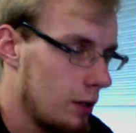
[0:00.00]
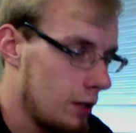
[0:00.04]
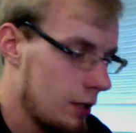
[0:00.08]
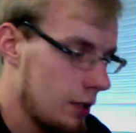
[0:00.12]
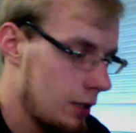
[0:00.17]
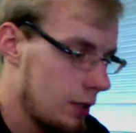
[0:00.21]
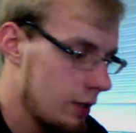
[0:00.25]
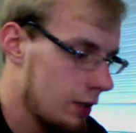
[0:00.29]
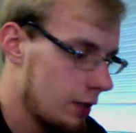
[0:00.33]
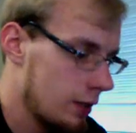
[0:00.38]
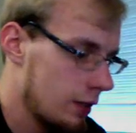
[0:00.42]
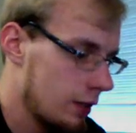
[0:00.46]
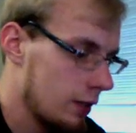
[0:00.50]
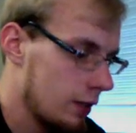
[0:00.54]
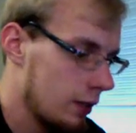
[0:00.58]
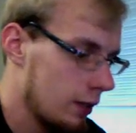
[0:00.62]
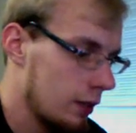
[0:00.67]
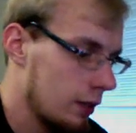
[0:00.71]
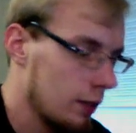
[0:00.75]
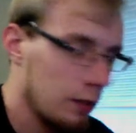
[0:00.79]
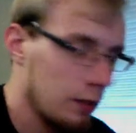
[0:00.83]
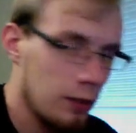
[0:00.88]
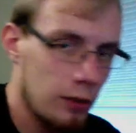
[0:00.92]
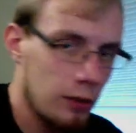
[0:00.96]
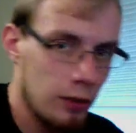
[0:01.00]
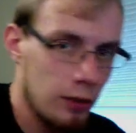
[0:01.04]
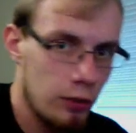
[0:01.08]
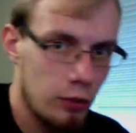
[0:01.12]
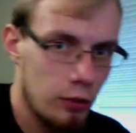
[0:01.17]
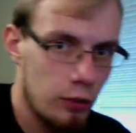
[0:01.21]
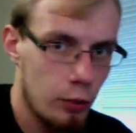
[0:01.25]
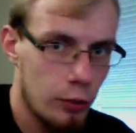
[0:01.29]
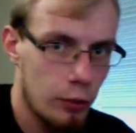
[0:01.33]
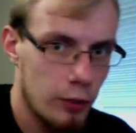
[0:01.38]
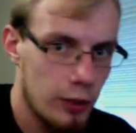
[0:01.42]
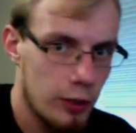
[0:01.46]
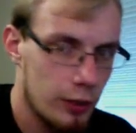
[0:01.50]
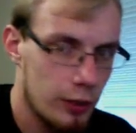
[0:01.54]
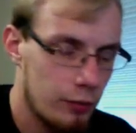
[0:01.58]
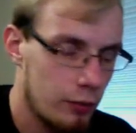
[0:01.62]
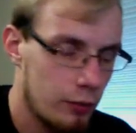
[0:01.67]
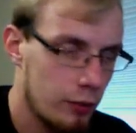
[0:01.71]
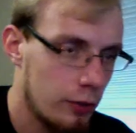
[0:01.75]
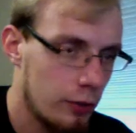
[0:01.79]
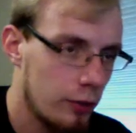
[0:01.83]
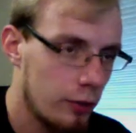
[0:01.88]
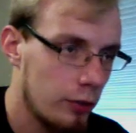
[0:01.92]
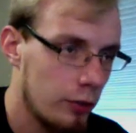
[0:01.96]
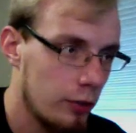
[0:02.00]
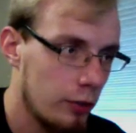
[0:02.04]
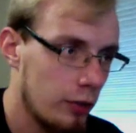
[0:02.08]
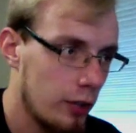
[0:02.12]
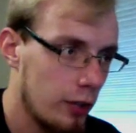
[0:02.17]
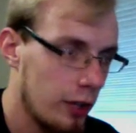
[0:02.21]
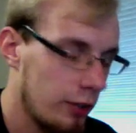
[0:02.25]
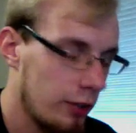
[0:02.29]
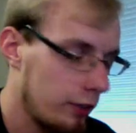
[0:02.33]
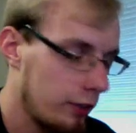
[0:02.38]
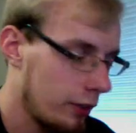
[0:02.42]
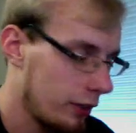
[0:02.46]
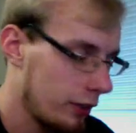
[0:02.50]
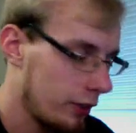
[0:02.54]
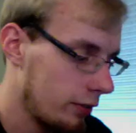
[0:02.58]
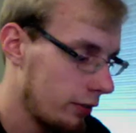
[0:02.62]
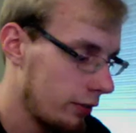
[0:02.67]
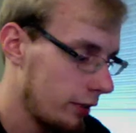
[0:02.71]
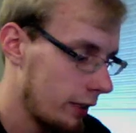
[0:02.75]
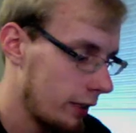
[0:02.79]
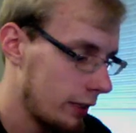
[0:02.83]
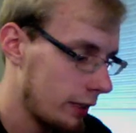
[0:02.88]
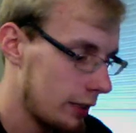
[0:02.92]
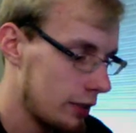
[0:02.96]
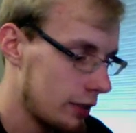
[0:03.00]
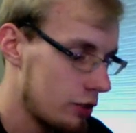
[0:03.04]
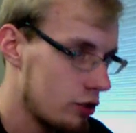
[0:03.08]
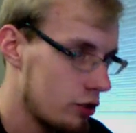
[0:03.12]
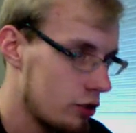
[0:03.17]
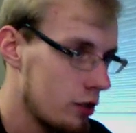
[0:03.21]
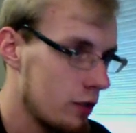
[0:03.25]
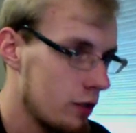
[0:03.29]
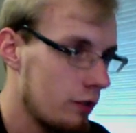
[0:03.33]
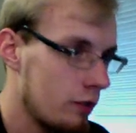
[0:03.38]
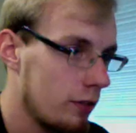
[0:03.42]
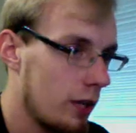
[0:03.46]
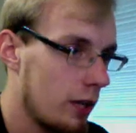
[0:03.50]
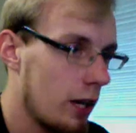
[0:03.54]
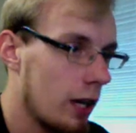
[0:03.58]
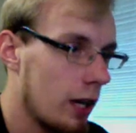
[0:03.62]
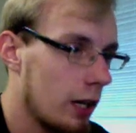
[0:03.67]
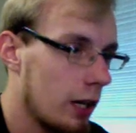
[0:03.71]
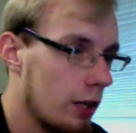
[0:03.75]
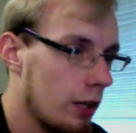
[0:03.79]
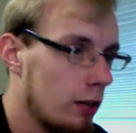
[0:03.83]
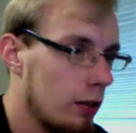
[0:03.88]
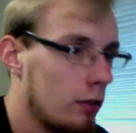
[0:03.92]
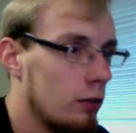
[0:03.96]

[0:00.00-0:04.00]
And the shortcut for isolate select is Shift-I.